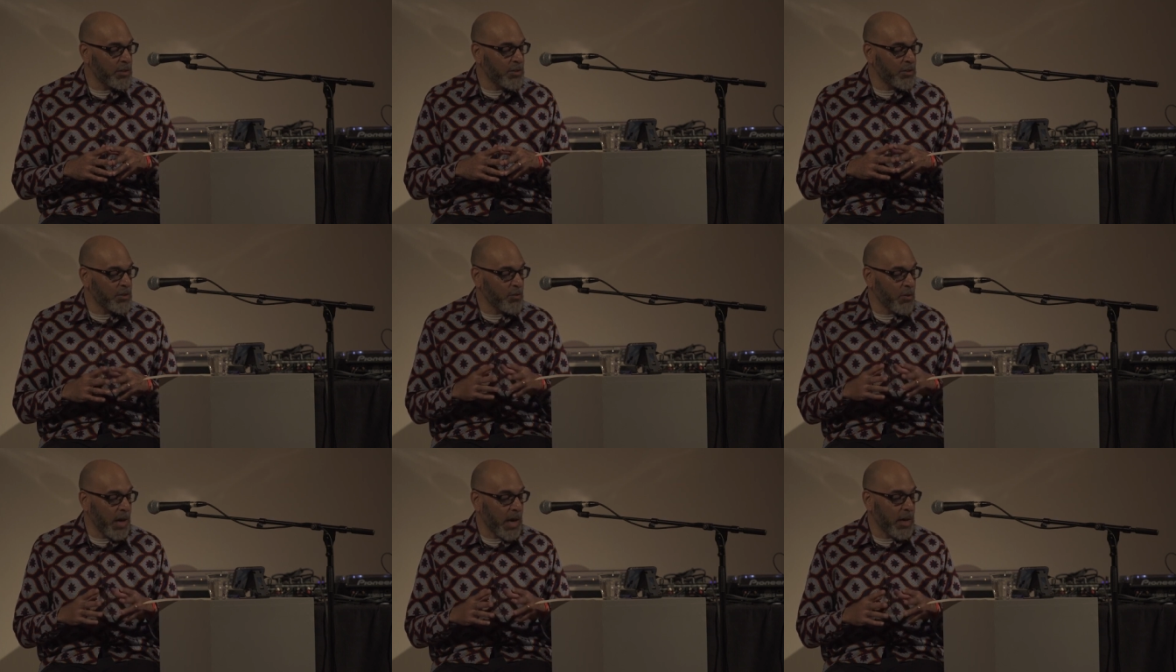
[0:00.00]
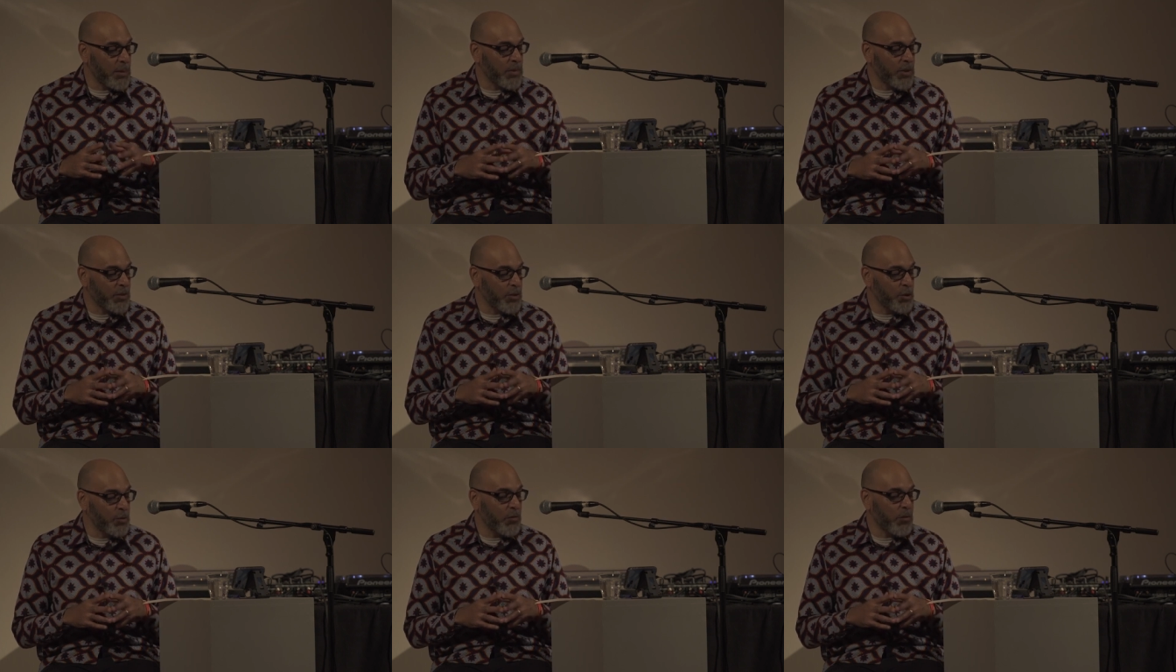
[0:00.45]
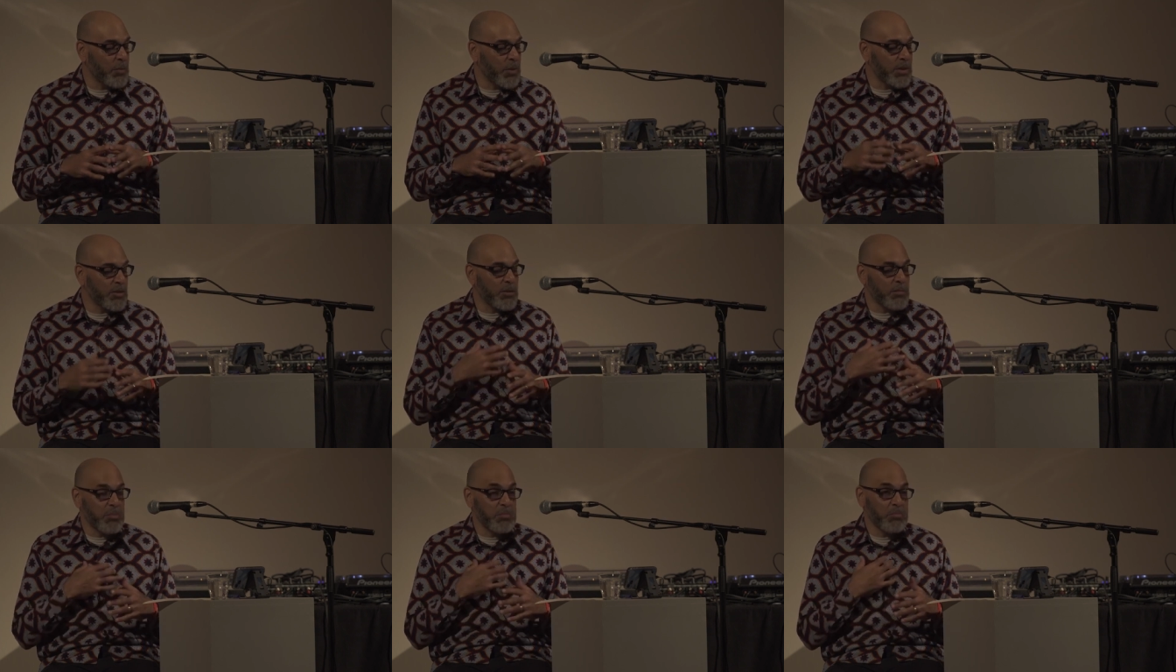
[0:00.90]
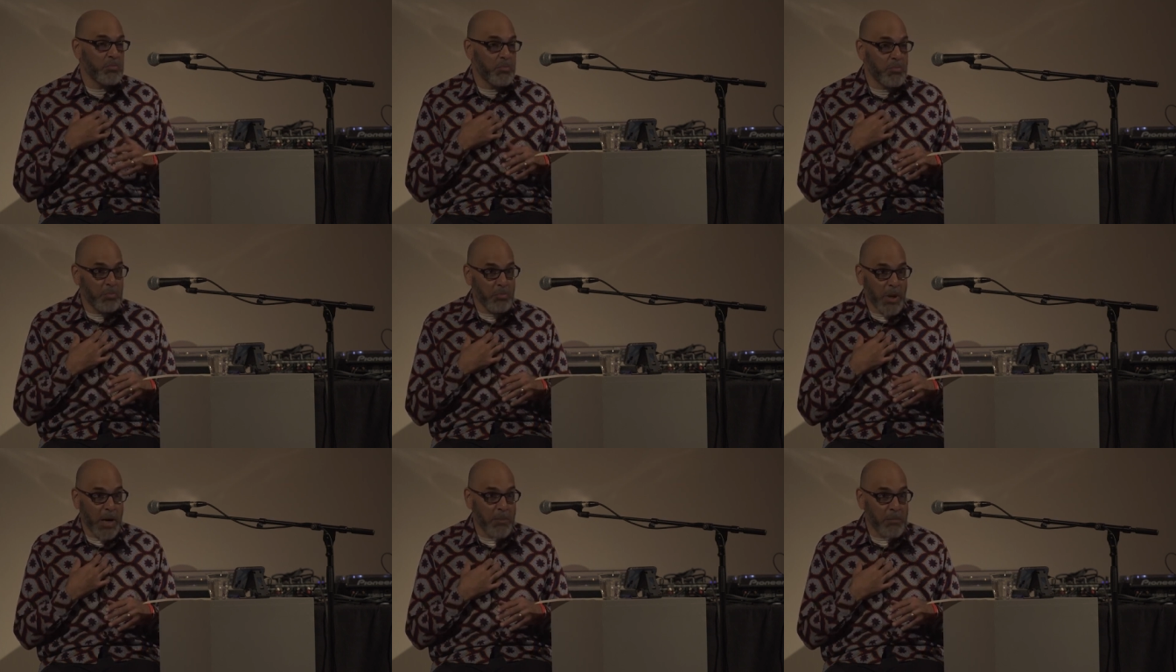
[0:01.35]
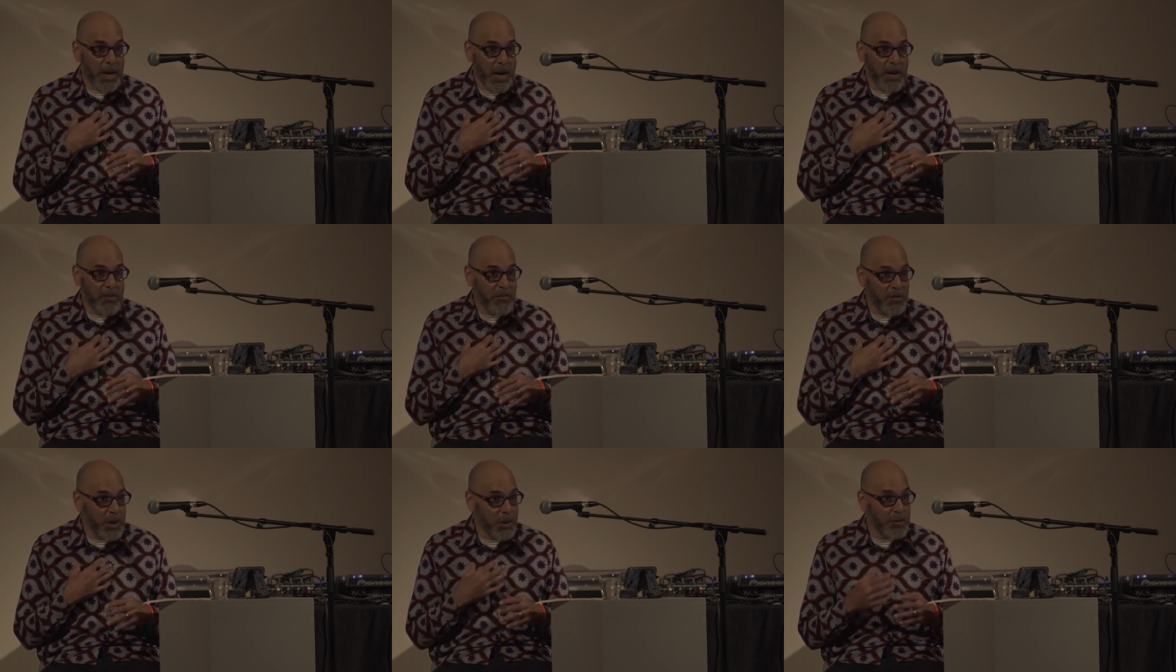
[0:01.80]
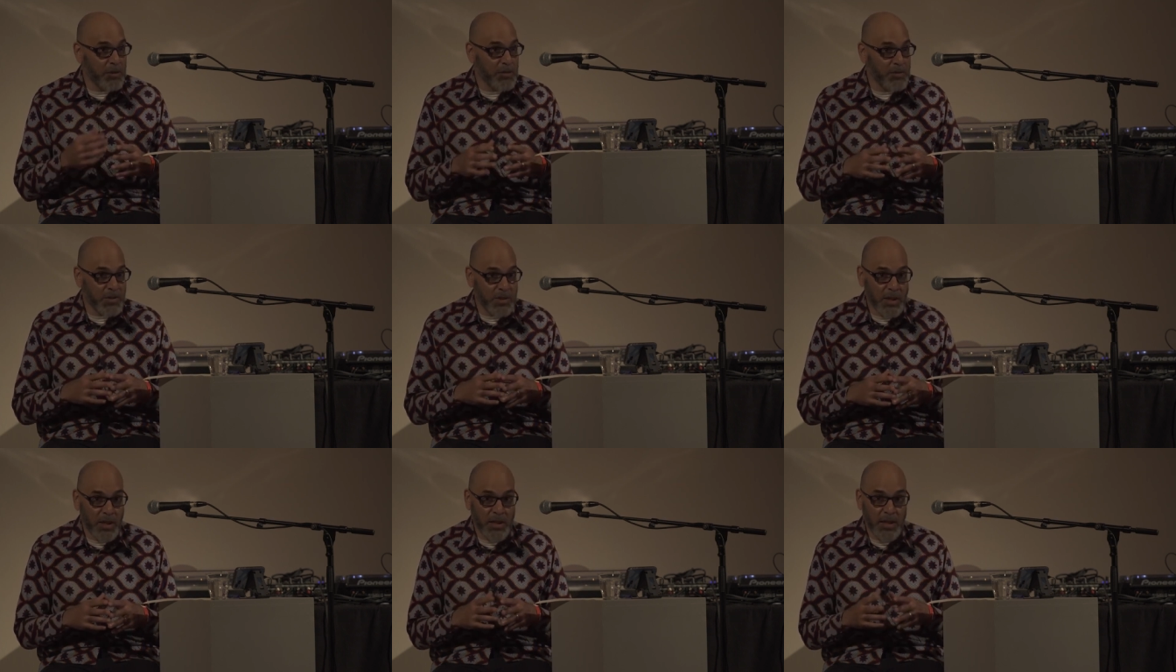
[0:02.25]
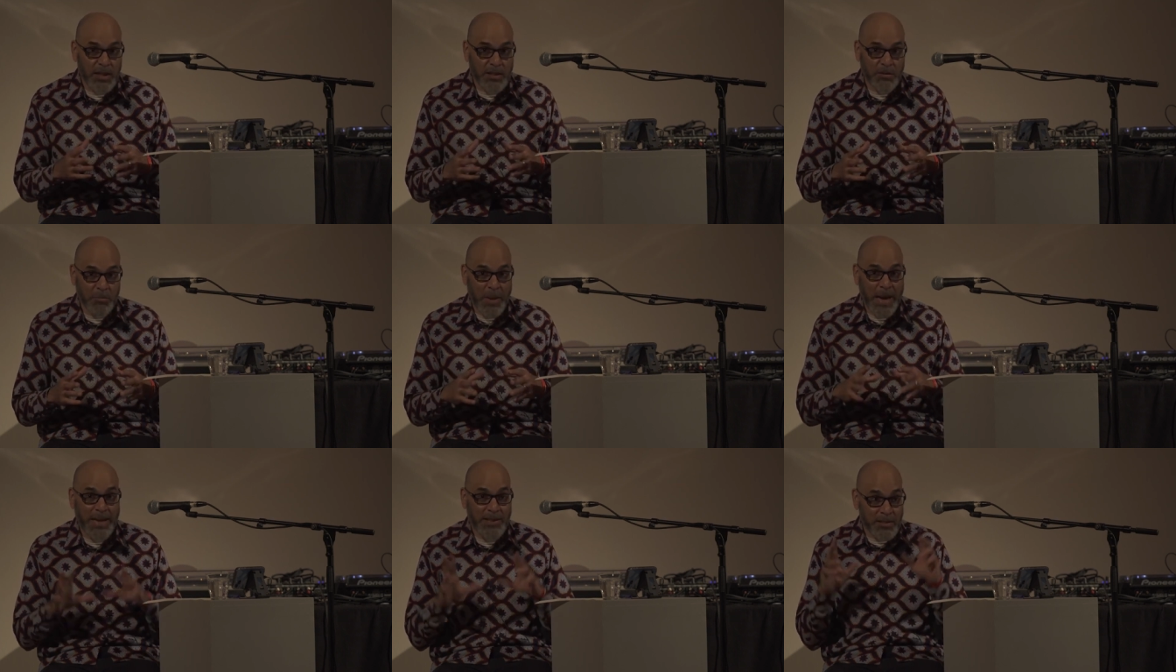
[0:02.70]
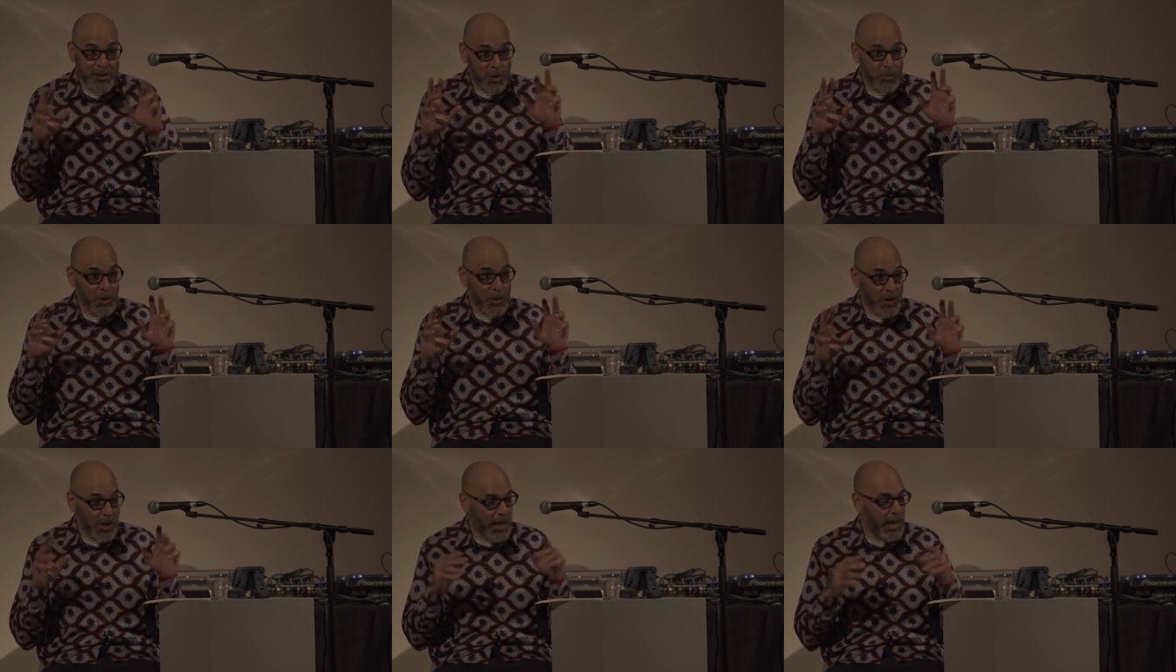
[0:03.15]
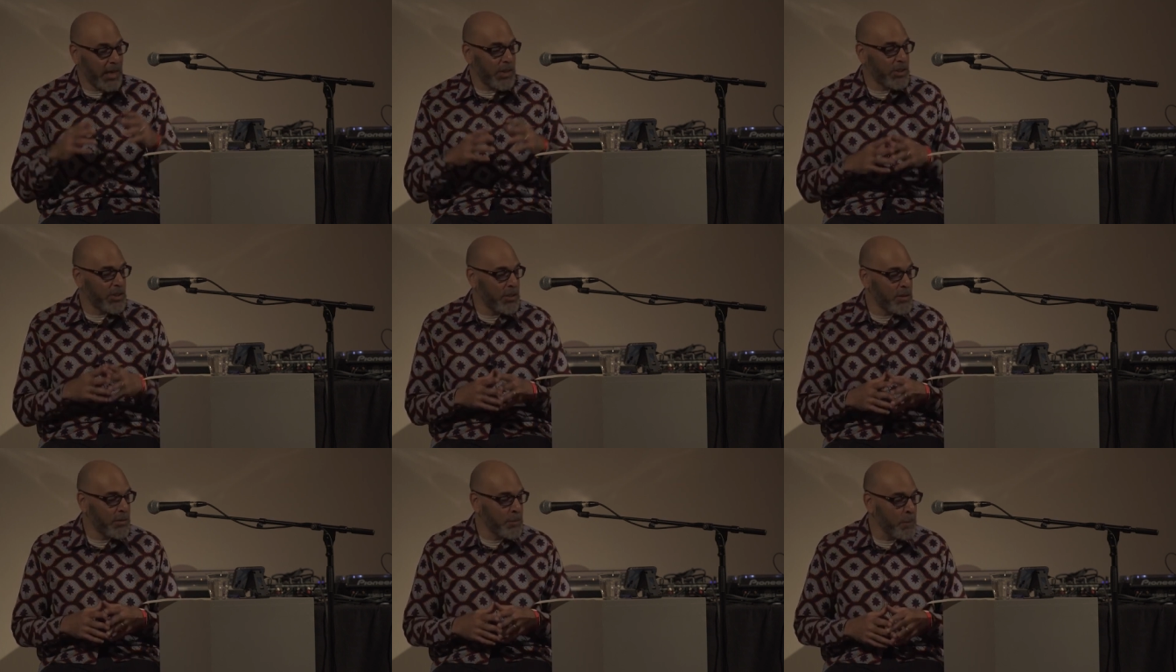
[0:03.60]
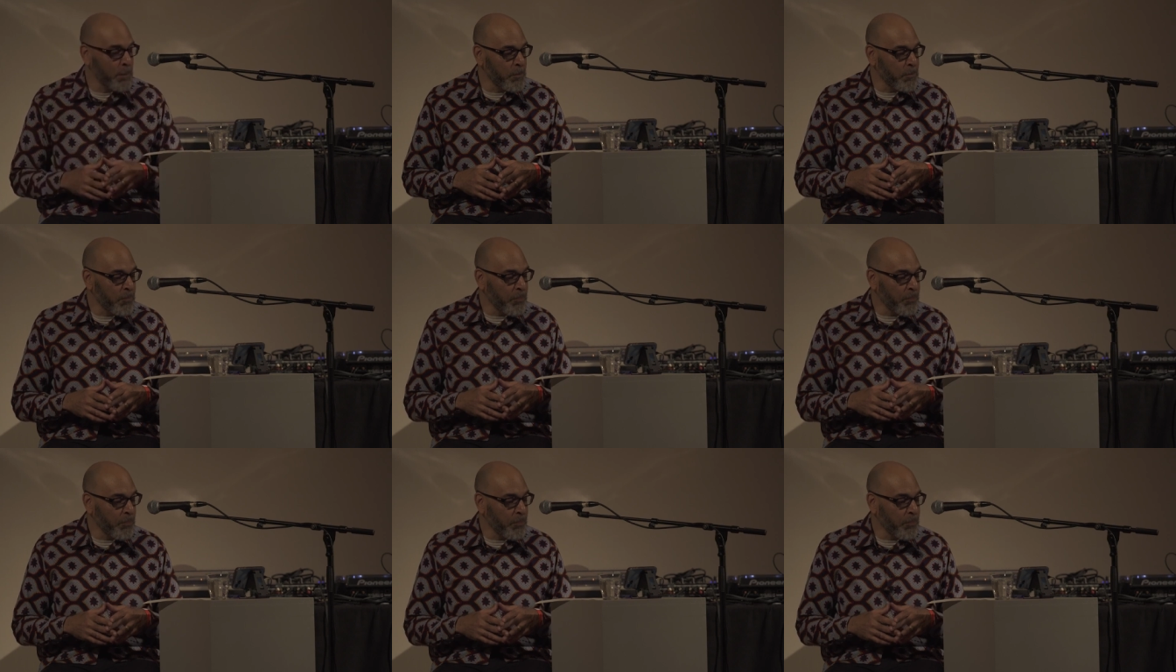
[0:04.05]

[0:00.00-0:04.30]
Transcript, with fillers: described in euphemism by my field of study as mass communication,